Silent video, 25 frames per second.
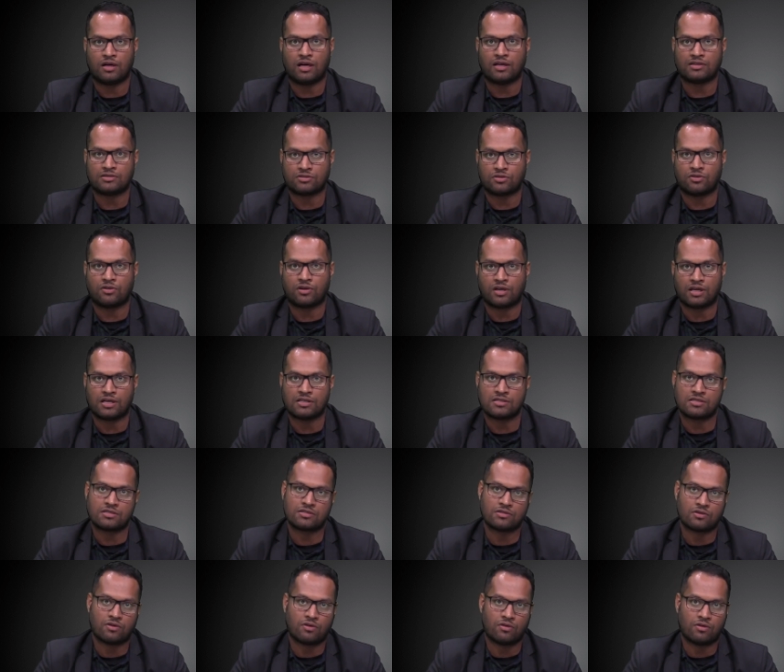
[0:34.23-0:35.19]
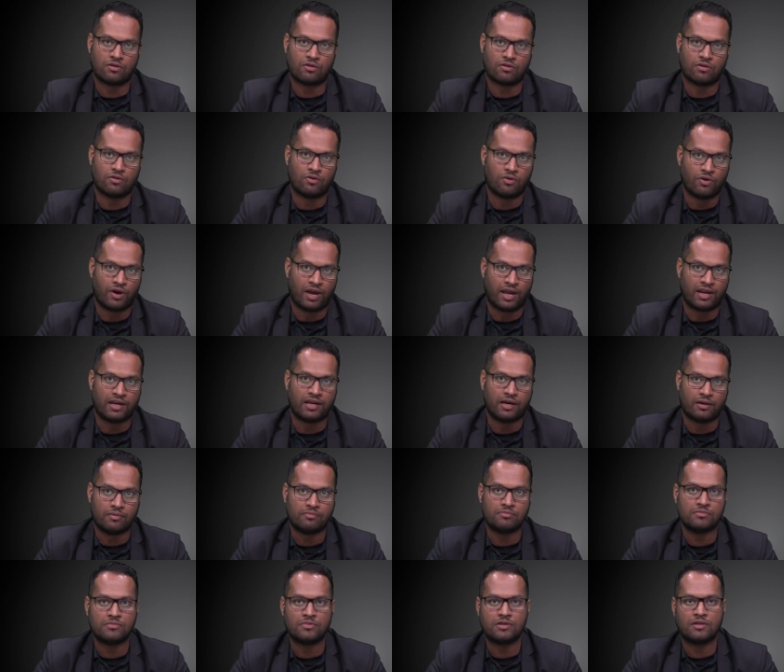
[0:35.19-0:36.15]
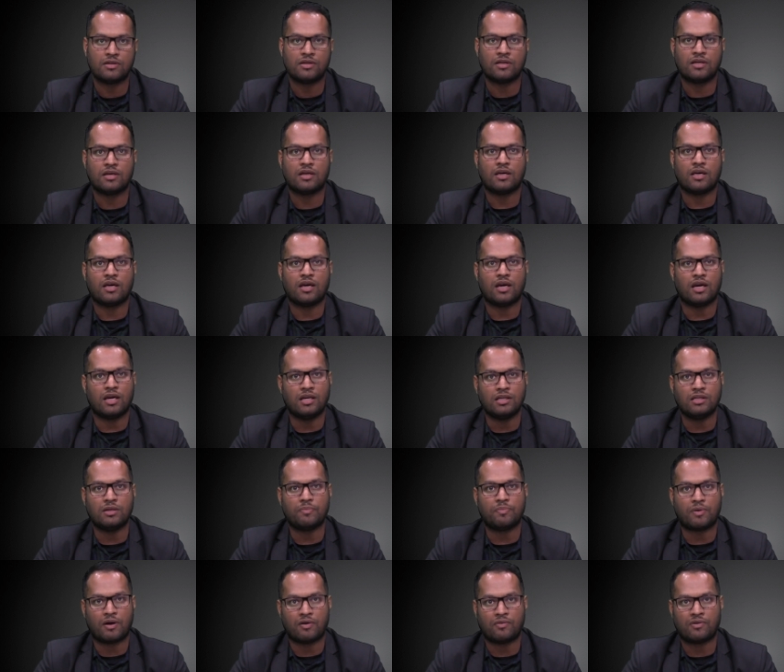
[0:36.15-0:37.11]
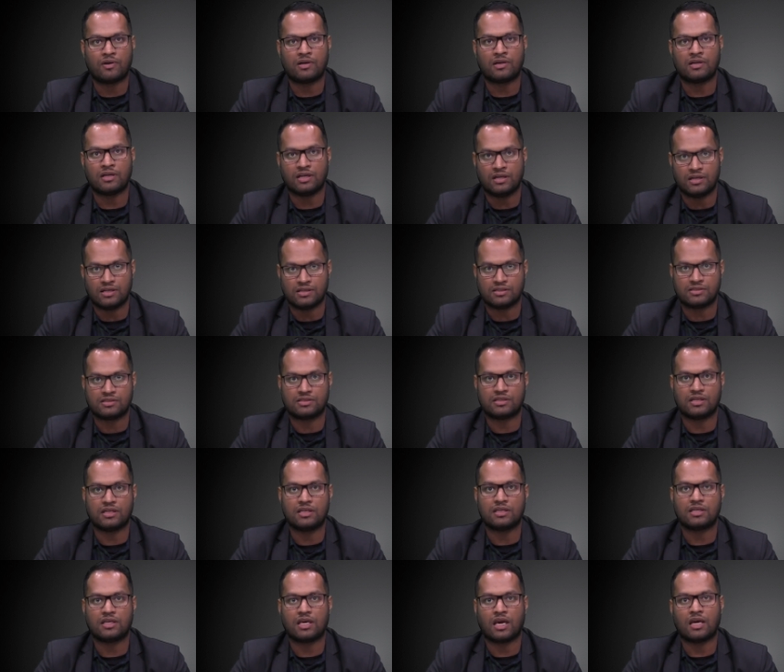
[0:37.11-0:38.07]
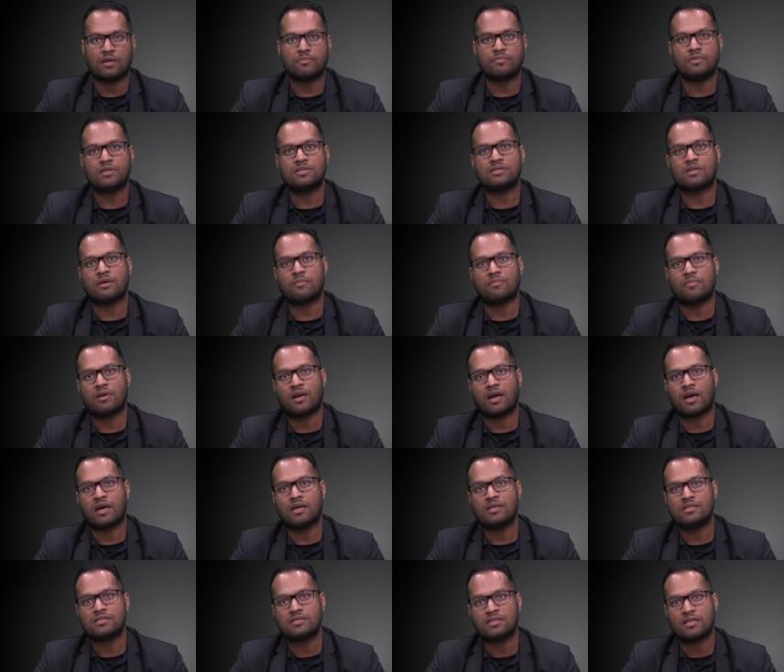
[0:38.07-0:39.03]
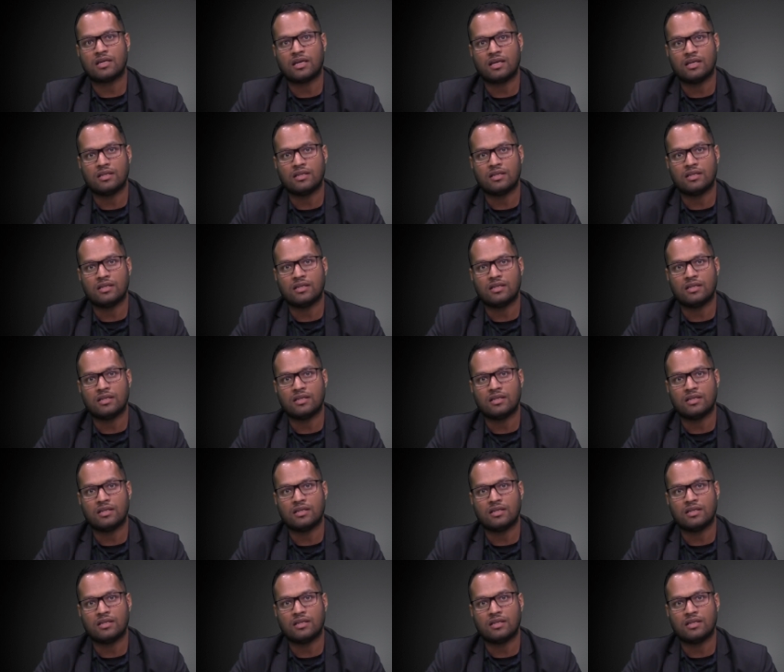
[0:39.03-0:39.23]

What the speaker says: as known as O&M, in the power industry can be summarized